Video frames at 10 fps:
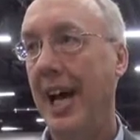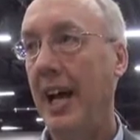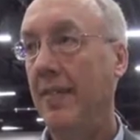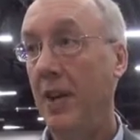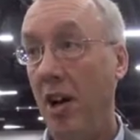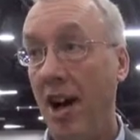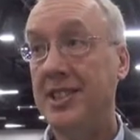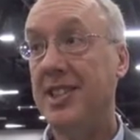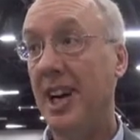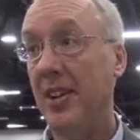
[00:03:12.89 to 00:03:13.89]
And if you're
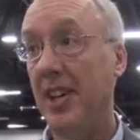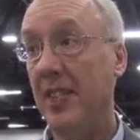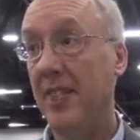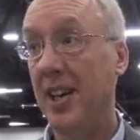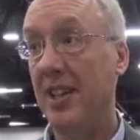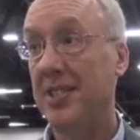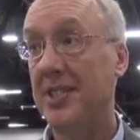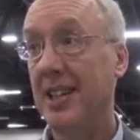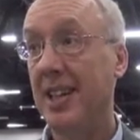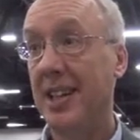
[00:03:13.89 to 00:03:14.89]
not scouting your fields
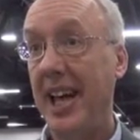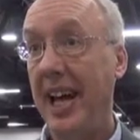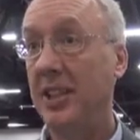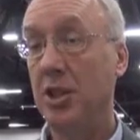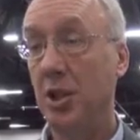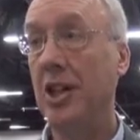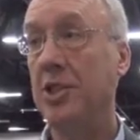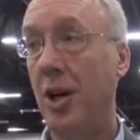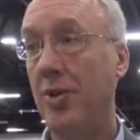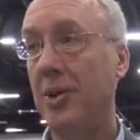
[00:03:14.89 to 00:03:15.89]
and you're doing a
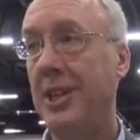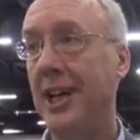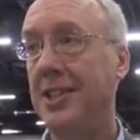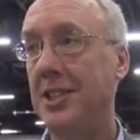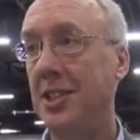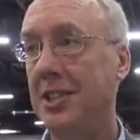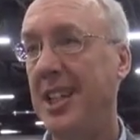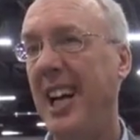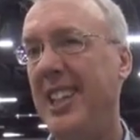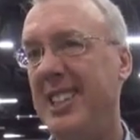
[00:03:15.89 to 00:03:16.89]
short rotation, you're
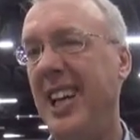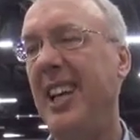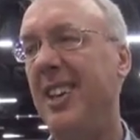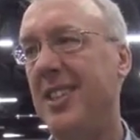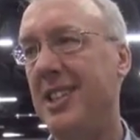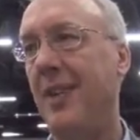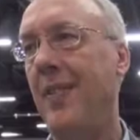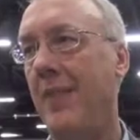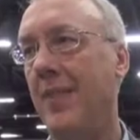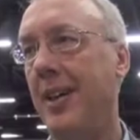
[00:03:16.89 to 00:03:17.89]
just kind of setting
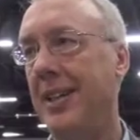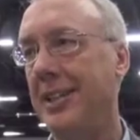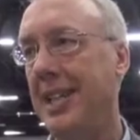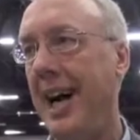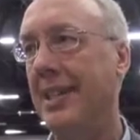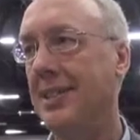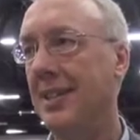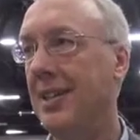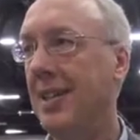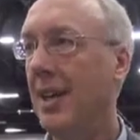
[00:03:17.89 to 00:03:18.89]
yourself up for a
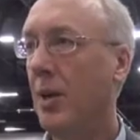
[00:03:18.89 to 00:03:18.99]
disaster.